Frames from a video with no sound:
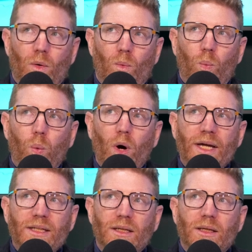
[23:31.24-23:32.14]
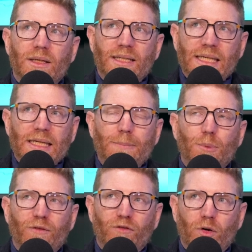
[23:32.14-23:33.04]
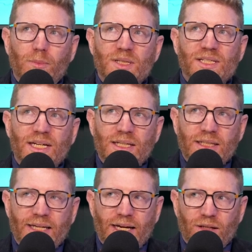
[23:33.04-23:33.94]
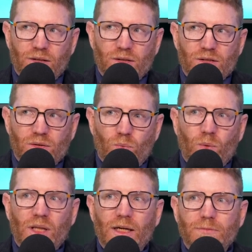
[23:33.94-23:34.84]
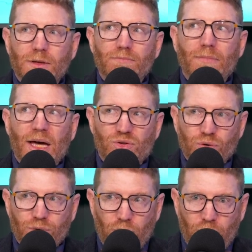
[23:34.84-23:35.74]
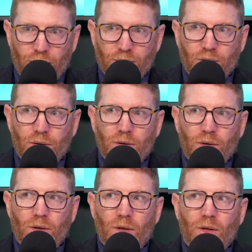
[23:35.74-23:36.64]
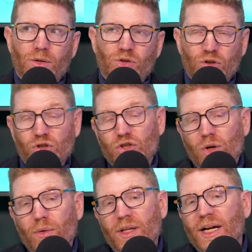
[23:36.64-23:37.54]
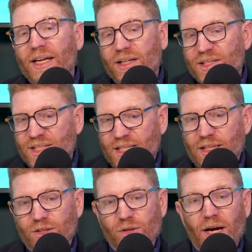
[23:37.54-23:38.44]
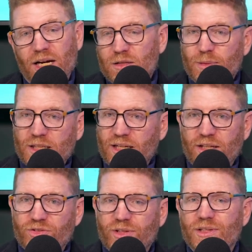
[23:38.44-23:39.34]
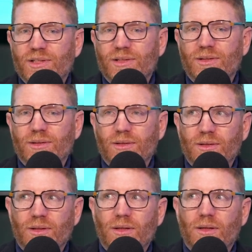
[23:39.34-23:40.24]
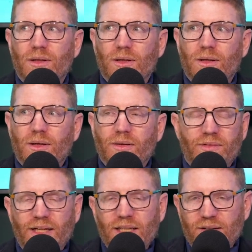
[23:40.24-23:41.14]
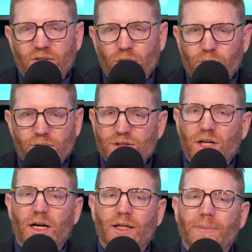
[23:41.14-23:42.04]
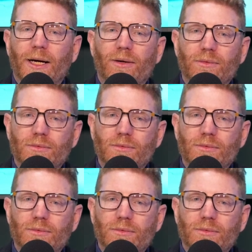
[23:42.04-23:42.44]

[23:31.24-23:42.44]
what key performance indicators will I be measured on to show that I exceeded your expectations?" They didn't even know what I was talking about.